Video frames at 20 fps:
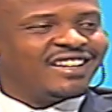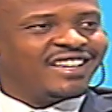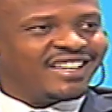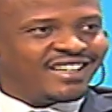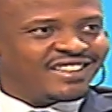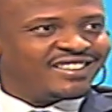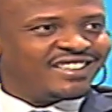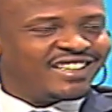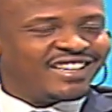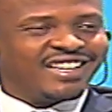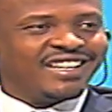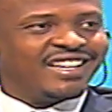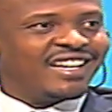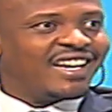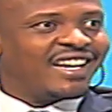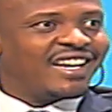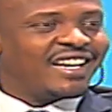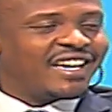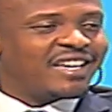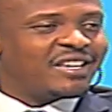Yes, yes, and
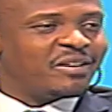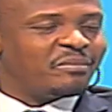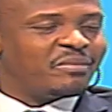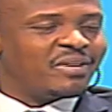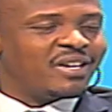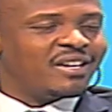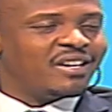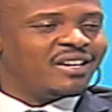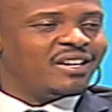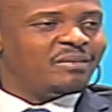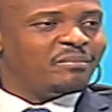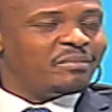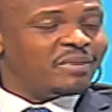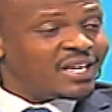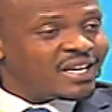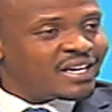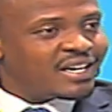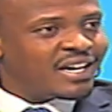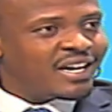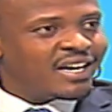uh, Kenya big,
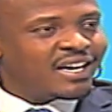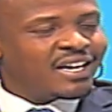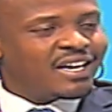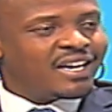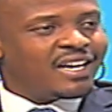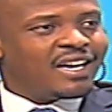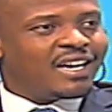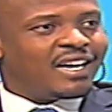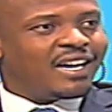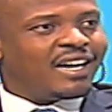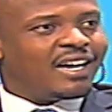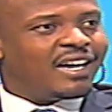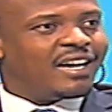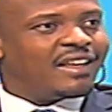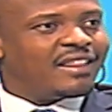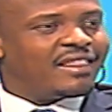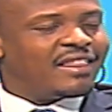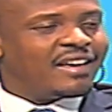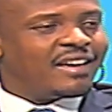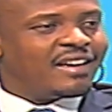being
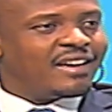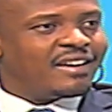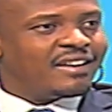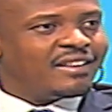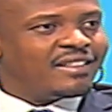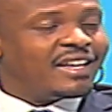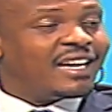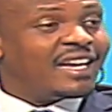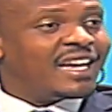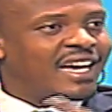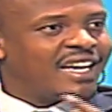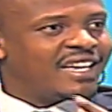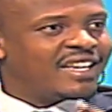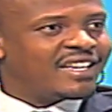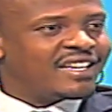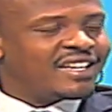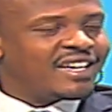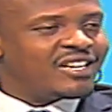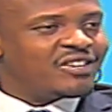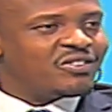uh, the the lucky
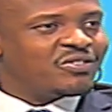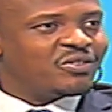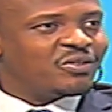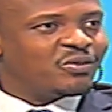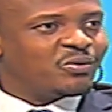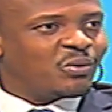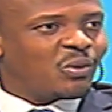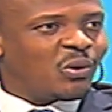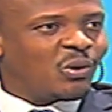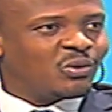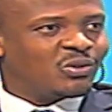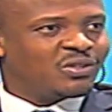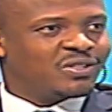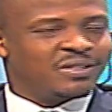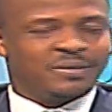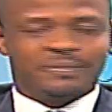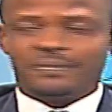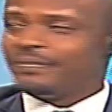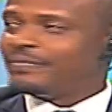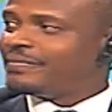country to host
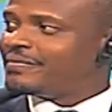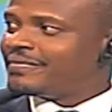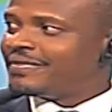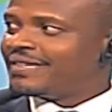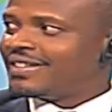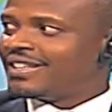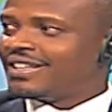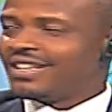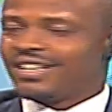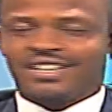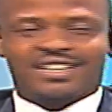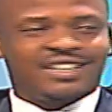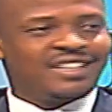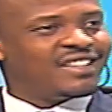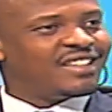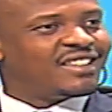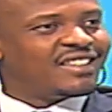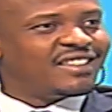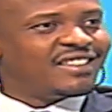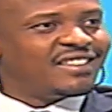them.
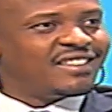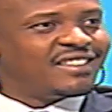Yeah.